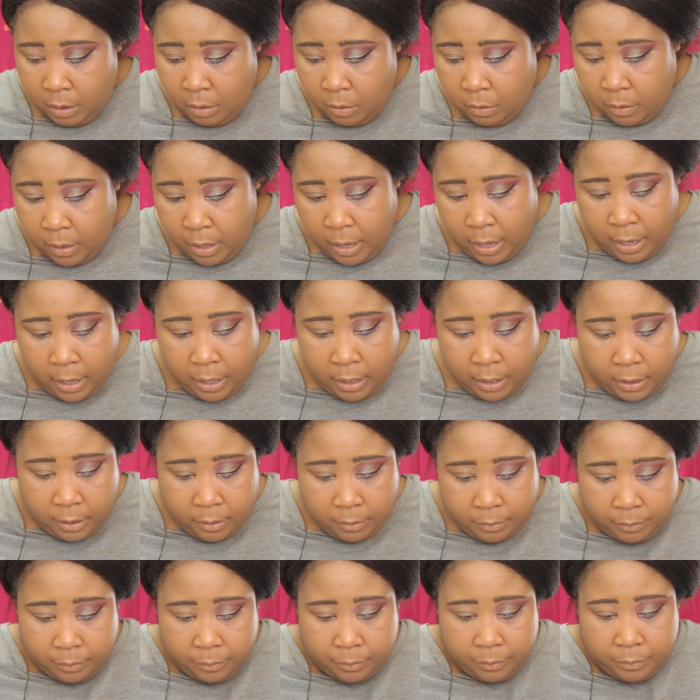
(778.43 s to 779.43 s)
So
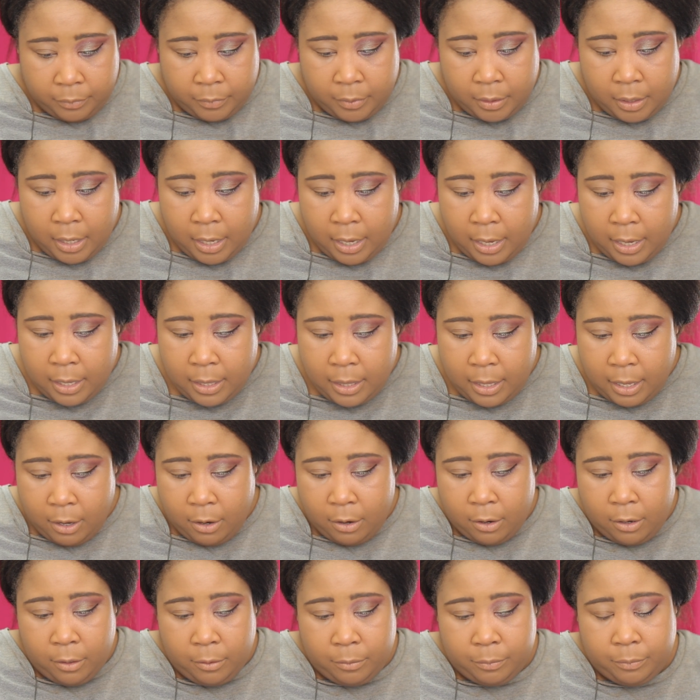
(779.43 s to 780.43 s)
yay. Yay
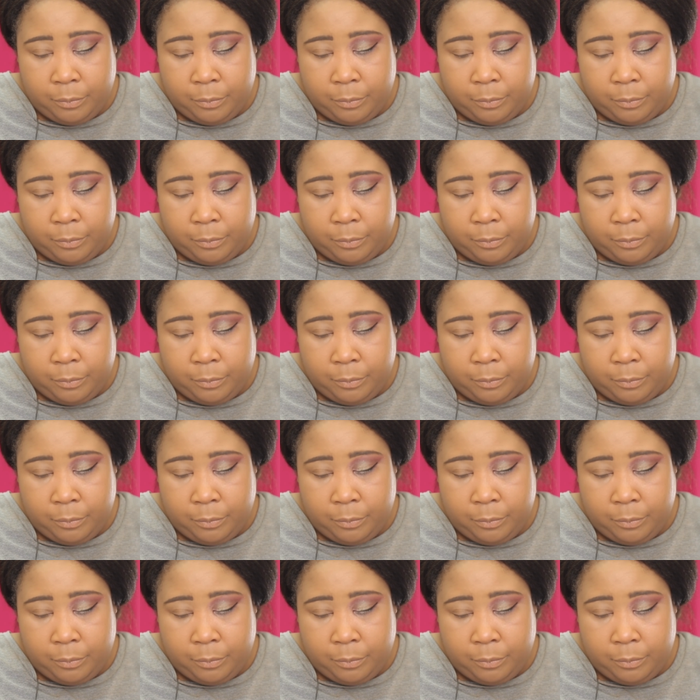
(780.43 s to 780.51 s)
there.